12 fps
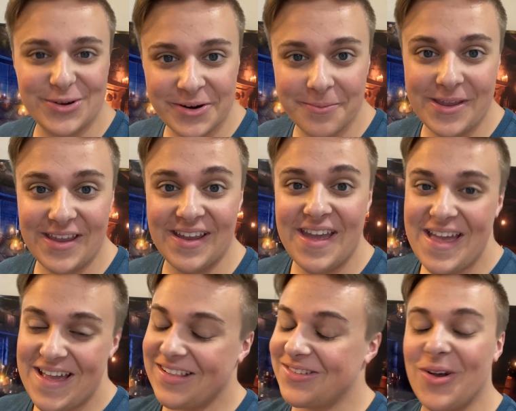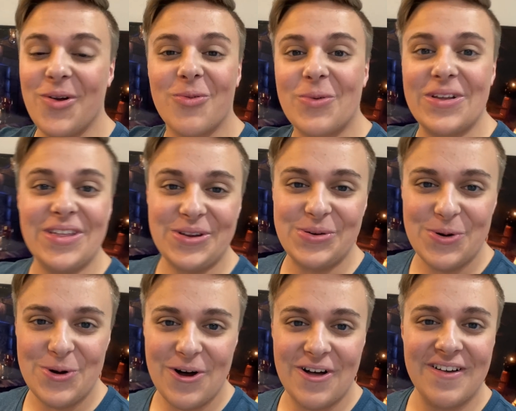to be. It's all really cool.